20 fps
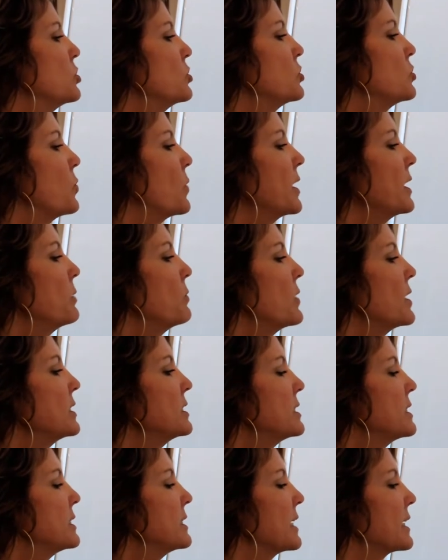
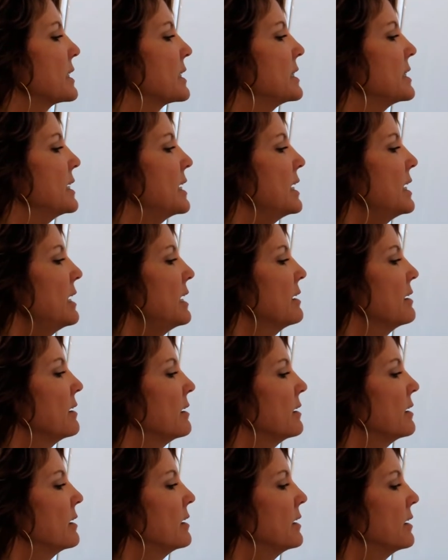2160
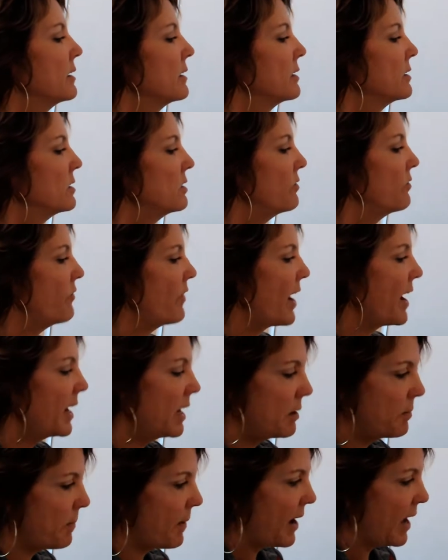
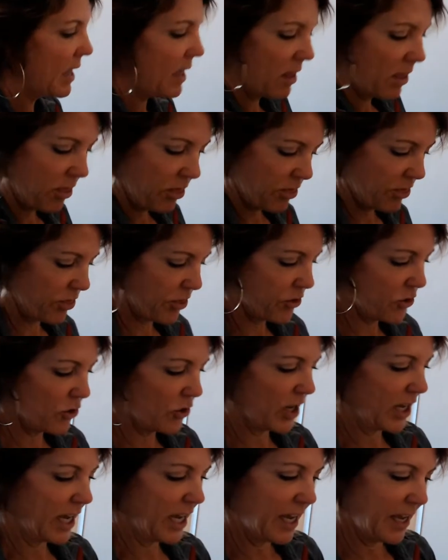divided by
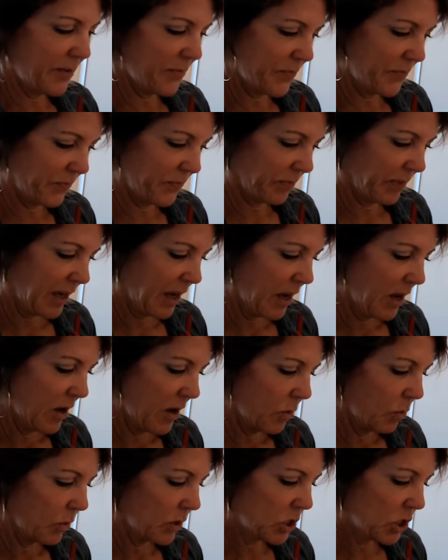30,
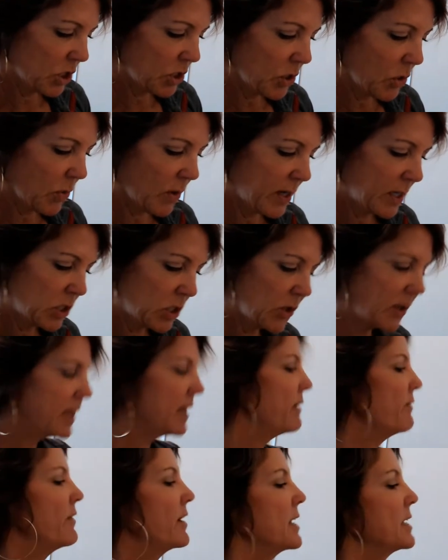which is going to
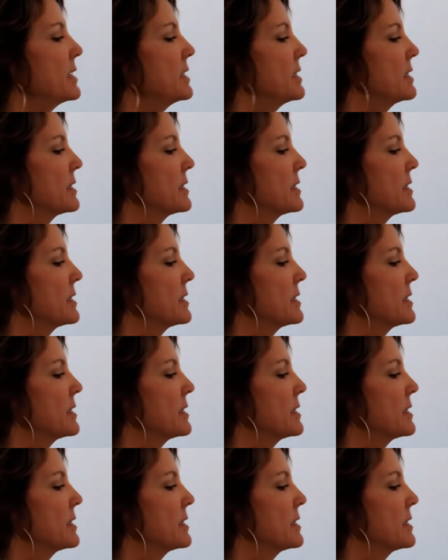give us